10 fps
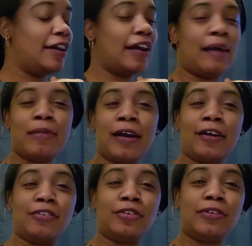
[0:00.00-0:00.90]
I'm not
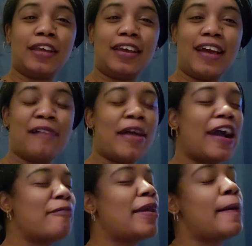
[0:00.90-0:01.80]
gonna. I'm not
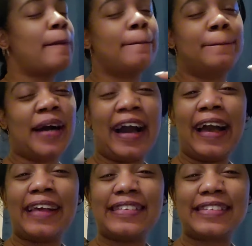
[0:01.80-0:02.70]
going to be
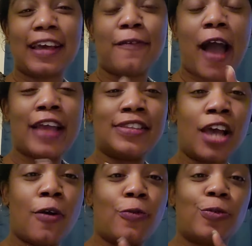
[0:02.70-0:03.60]
buying stuff I
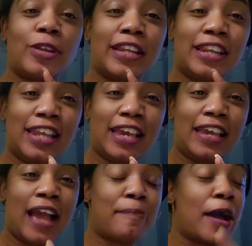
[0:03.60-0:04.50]
don't
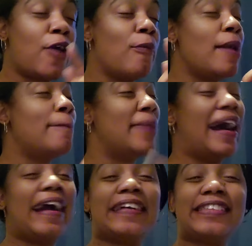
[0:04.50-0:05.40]
need. I'm not going to be
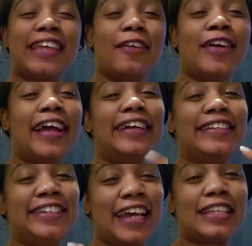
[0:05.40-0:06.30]
buying stuff
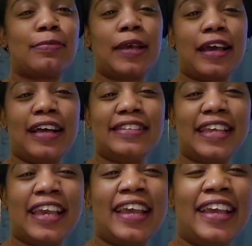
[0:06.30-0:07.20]
just because
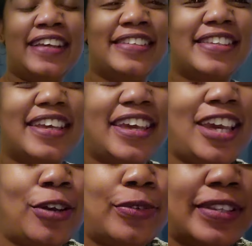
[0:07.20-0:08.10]
it is
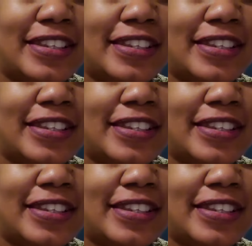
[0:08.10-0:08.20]
cute.